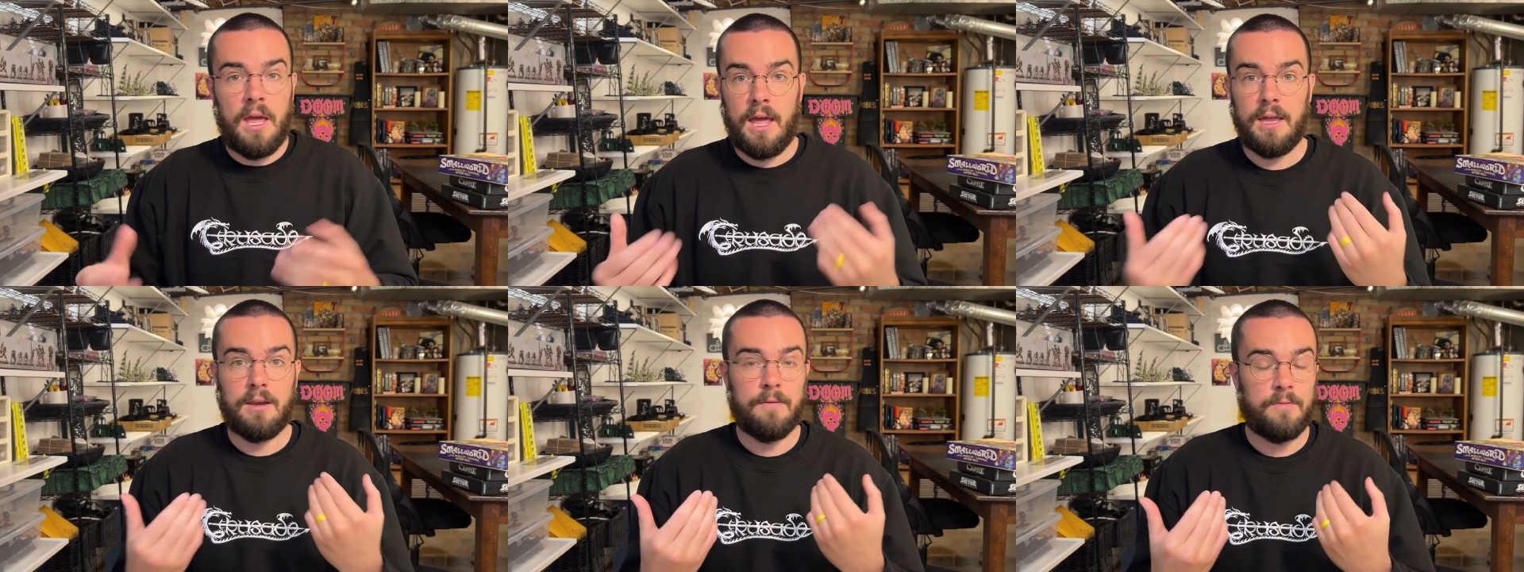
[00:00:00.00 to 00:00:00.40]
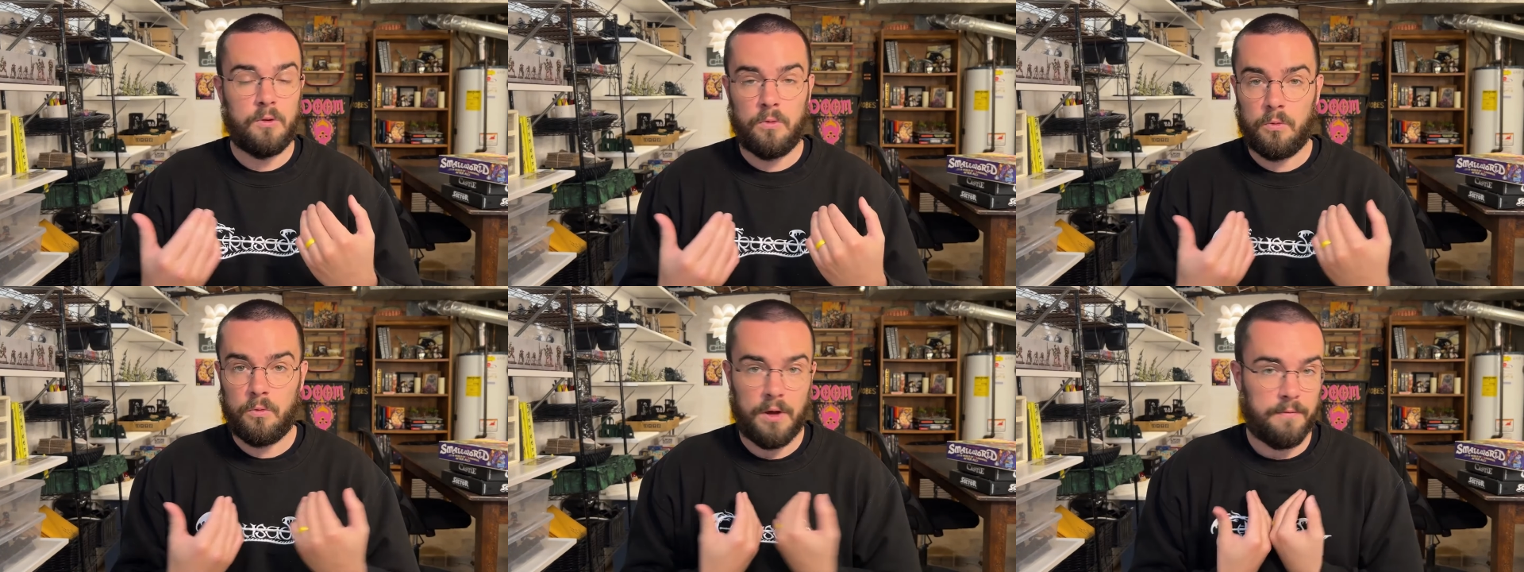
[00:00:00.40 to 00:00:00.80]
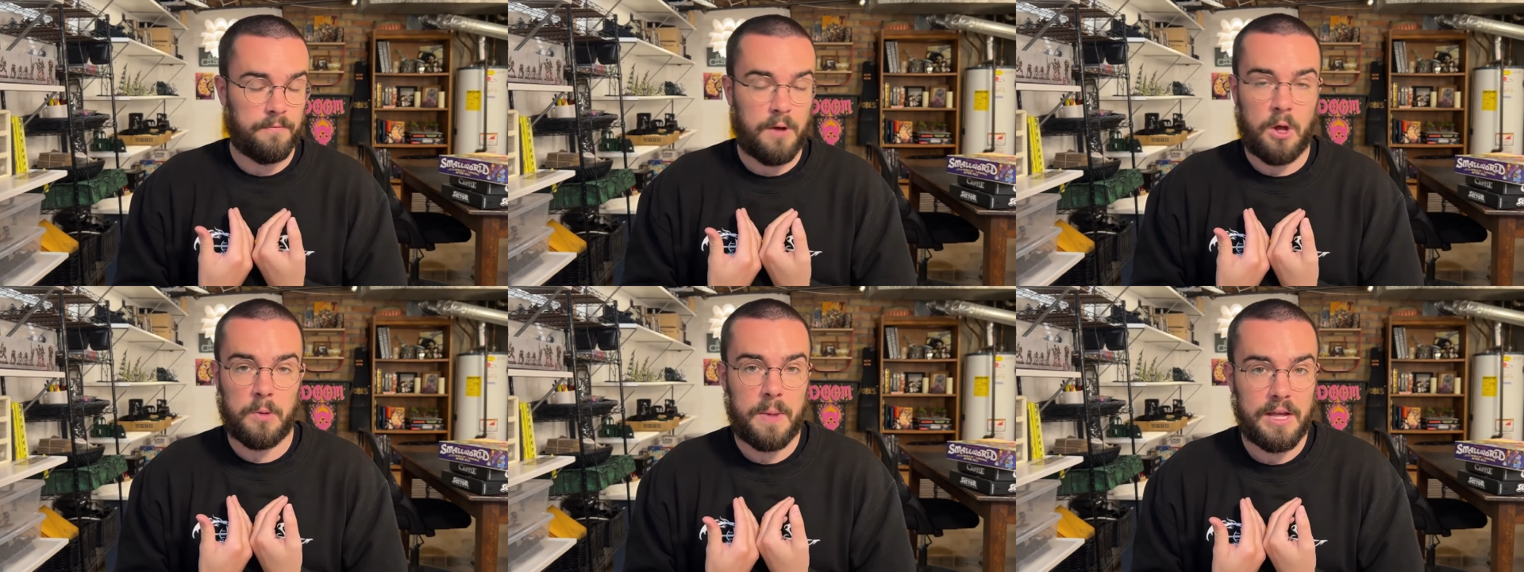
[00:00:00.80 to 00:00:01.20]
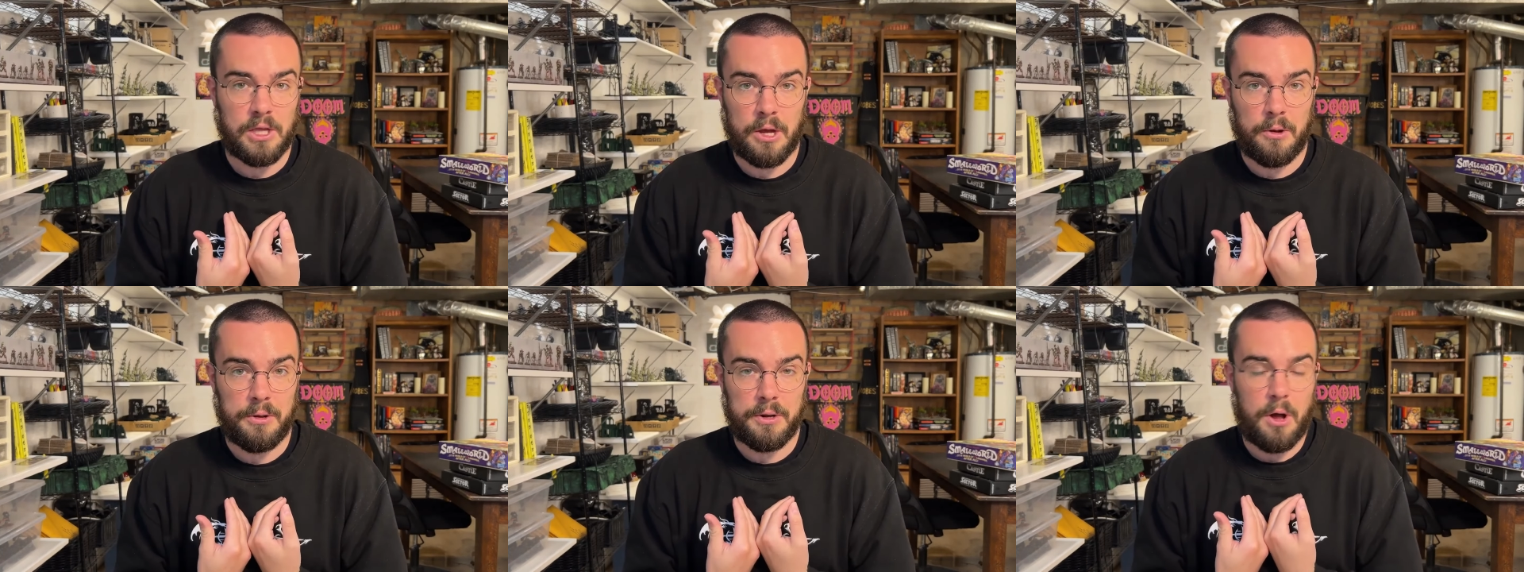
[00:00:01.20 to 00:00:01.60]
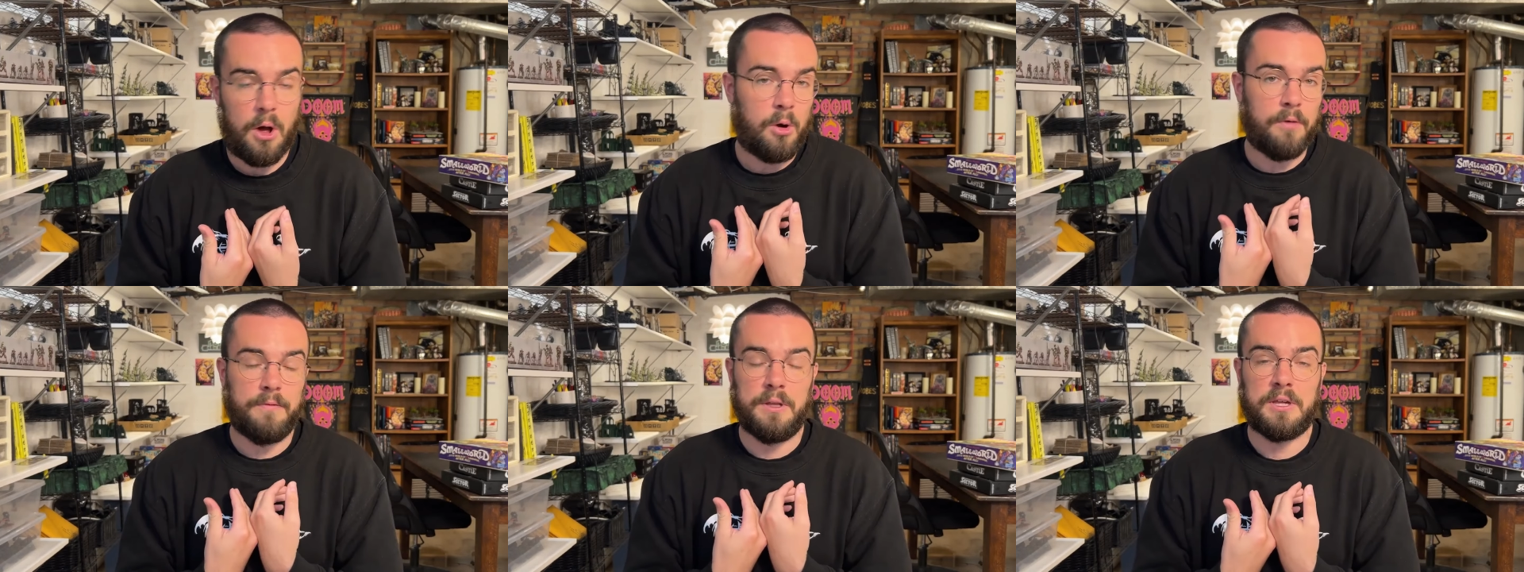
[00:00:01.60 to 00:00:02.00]
And if you have followed my channel at all
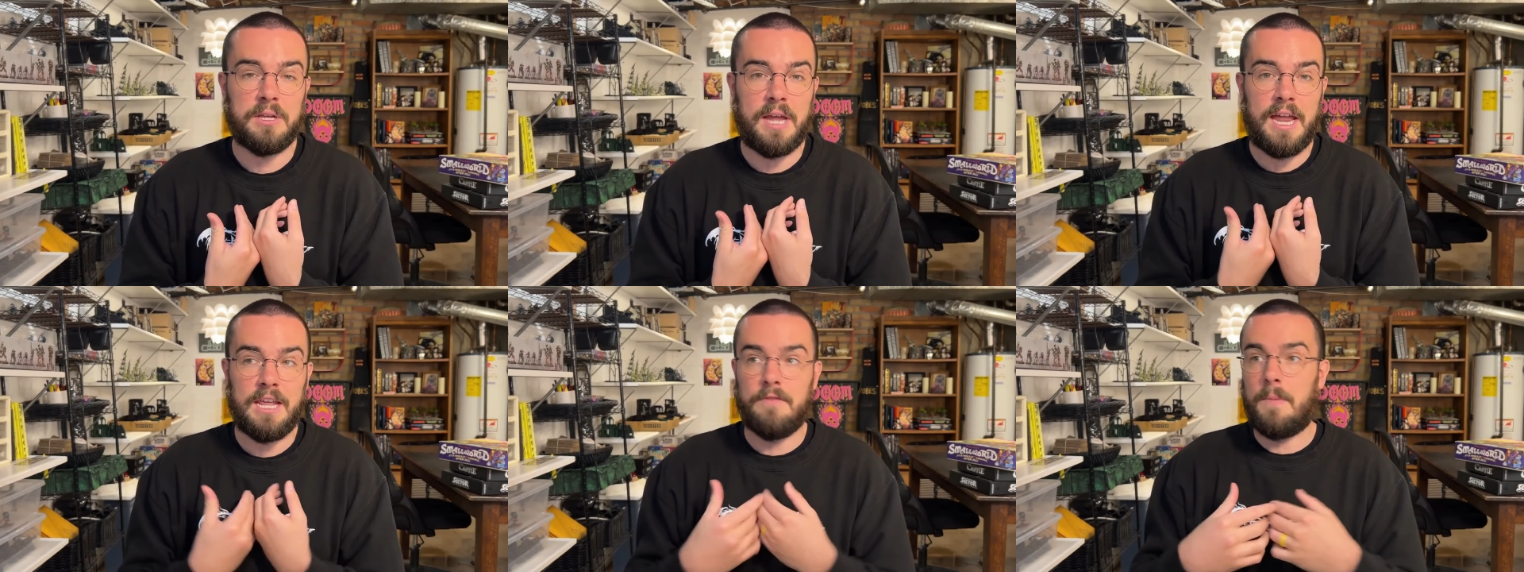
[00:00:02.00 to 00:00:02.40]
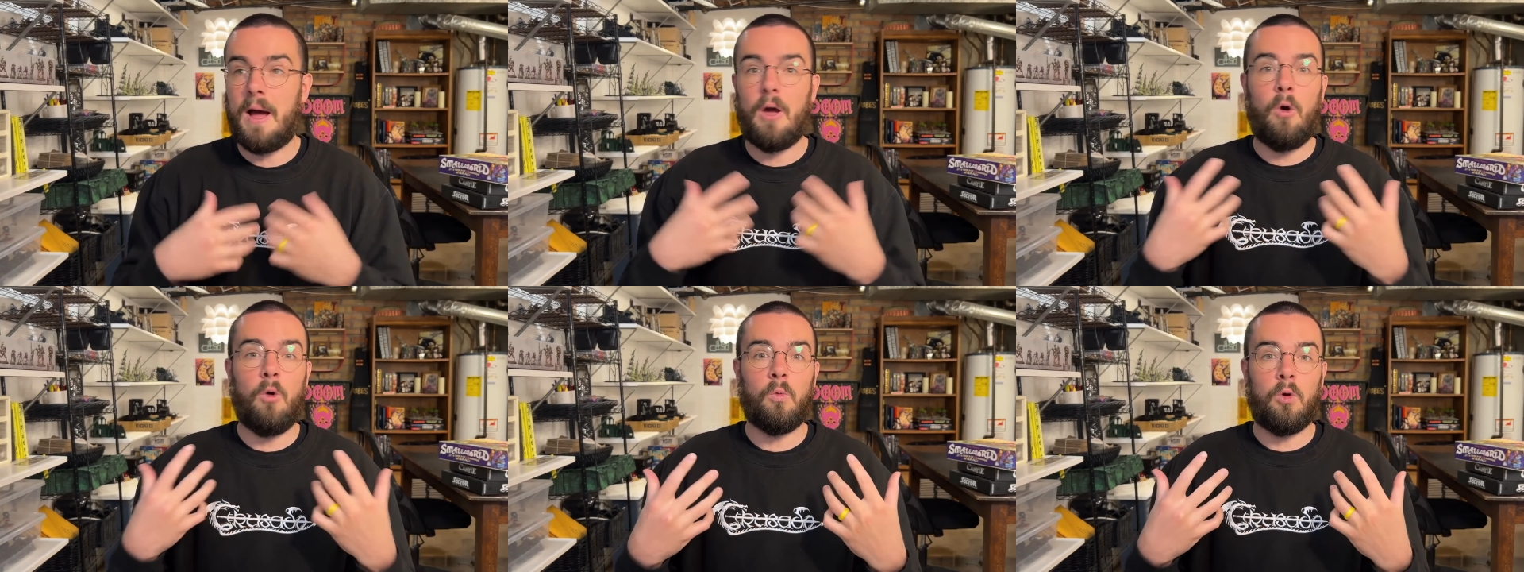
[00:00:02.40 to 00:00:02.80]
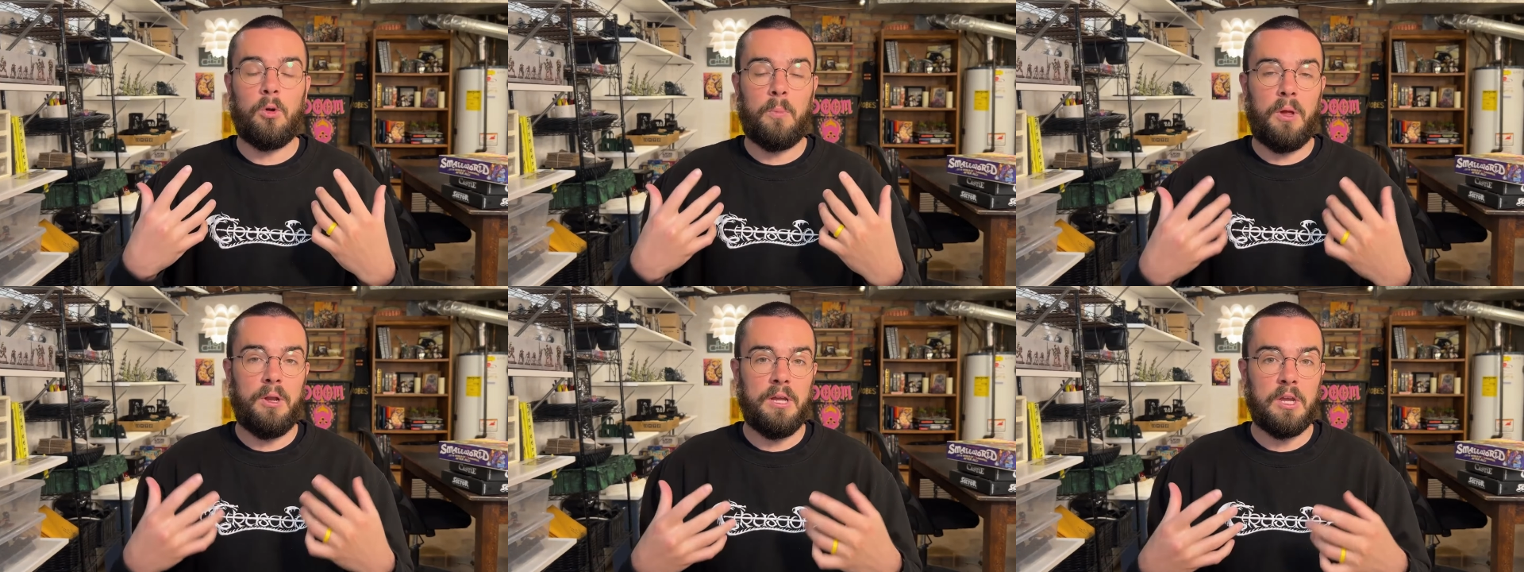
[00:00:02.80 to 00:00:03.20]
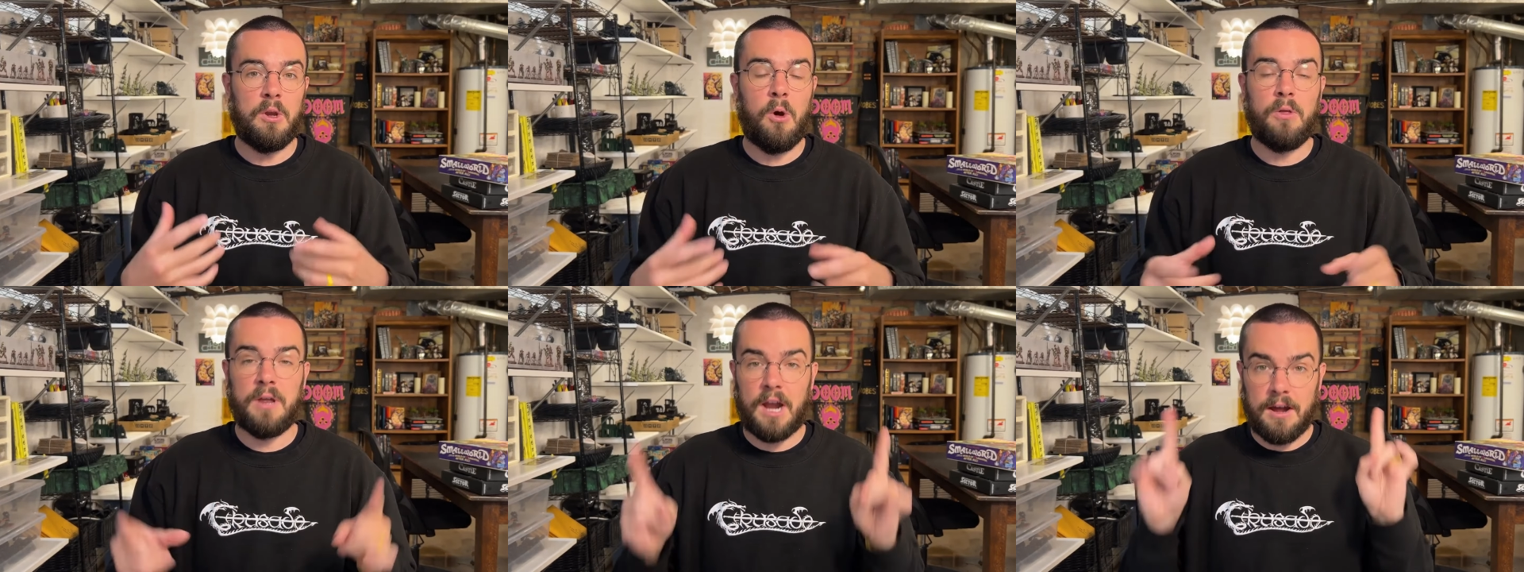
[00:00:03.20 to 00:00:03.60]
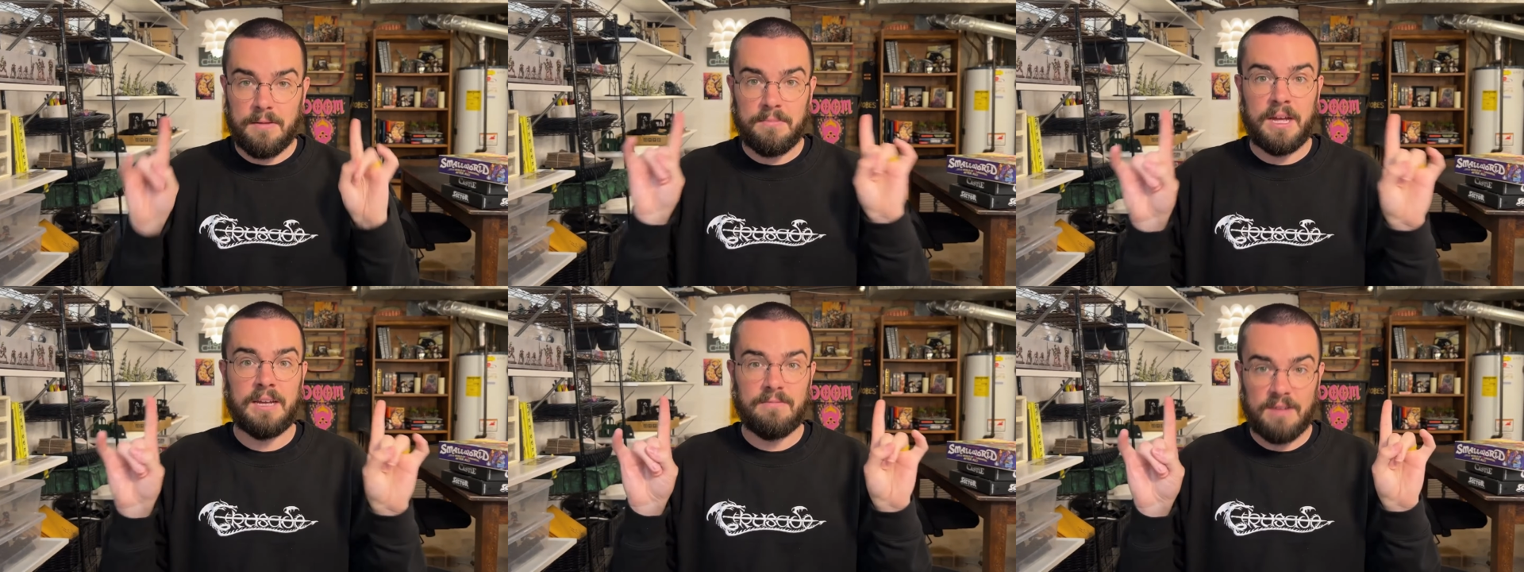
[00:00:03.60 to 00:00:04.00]
or have listened to any of my own world building, you know that I'm
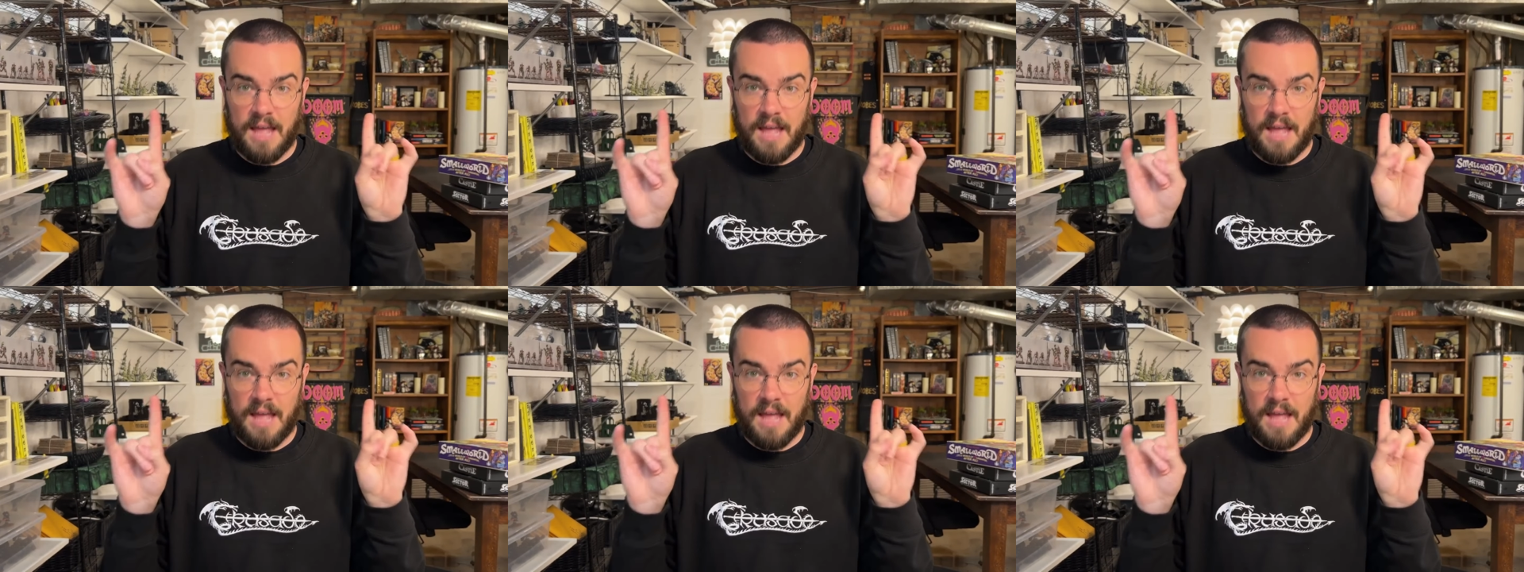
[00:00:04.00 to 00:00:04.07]
like,